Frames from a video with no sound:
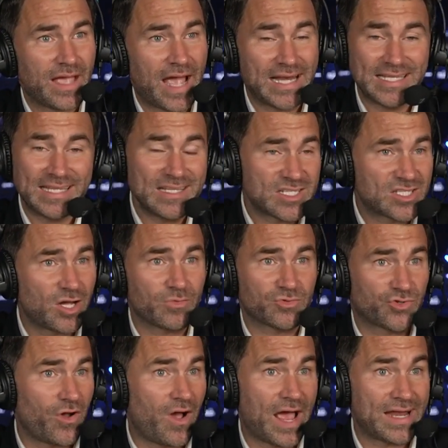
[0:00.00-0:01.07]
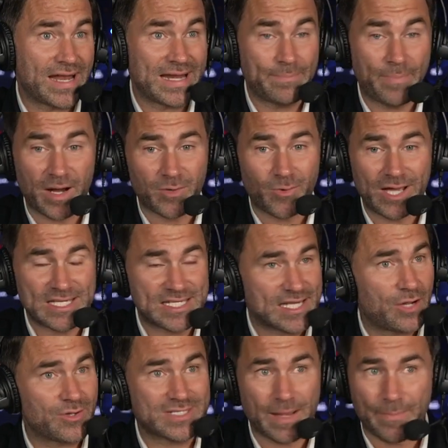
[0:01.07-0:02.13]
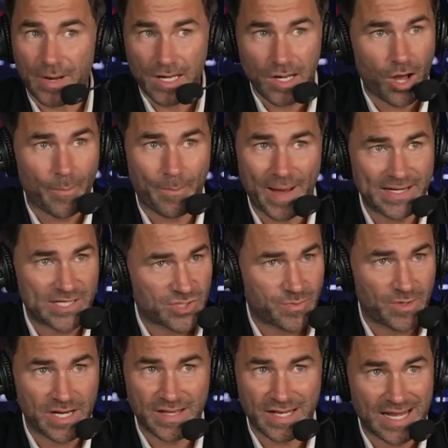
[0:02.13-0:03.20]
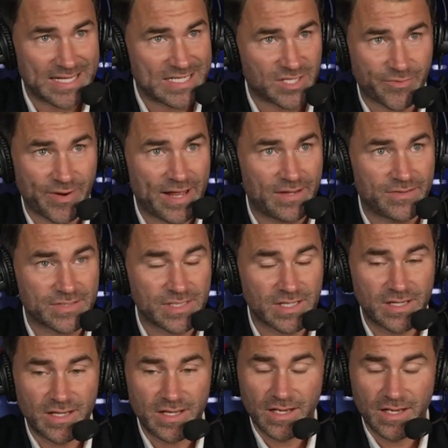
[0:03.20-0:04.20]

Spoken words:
And he didn't stop trying. And by the way, he soaked up a lot of punishment in the later rounds.